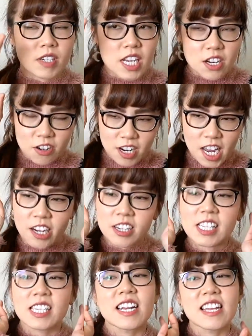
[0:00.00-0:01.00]
and her
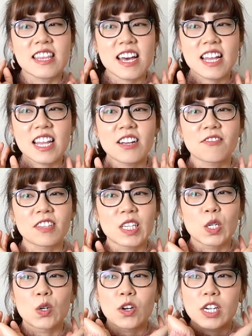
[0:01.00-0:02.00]
hair is done in that like
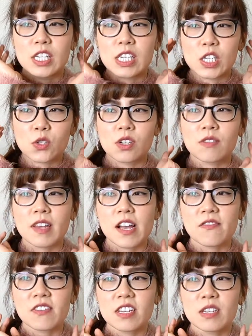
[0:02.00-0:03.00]
really gorgeous sort of
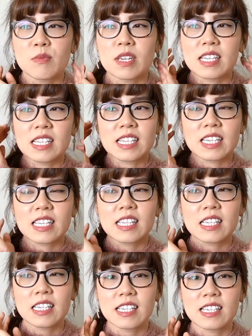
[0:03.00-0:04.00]
like Vietnamese
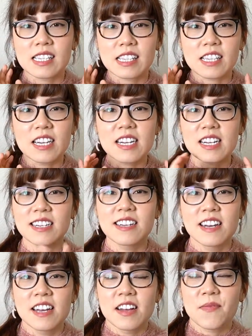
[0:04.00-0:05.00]
60s look,
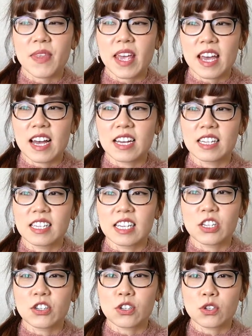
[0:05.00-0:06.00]
and
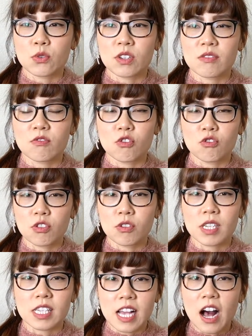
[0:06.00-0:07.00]
it just sort of drew
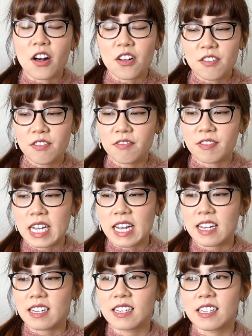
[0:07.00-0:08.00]
itself.
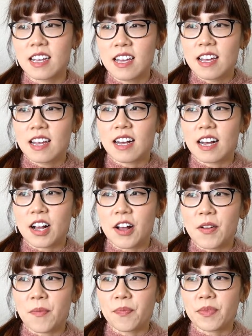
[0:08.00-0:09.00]
And
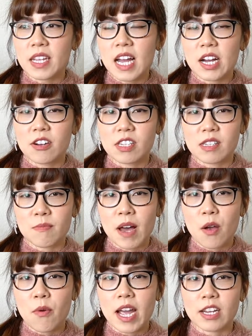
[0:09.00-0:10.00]
yeah, it was
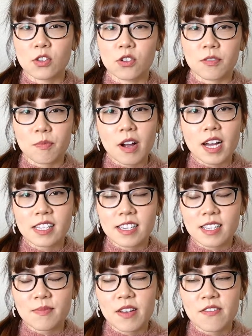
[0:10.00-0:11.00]
my way to sort of
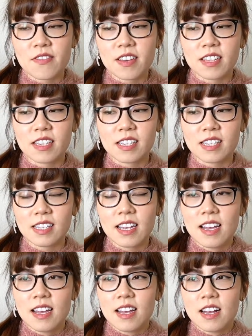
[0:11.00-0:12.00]
process my feelings
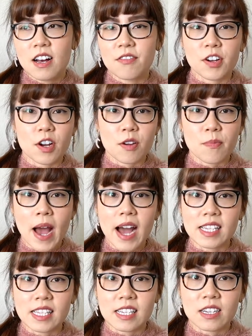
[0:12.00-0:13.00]
of her
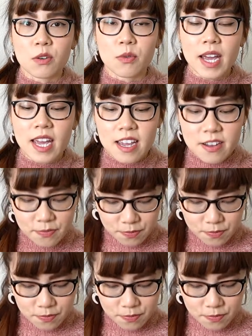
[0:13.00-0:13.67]
passing away.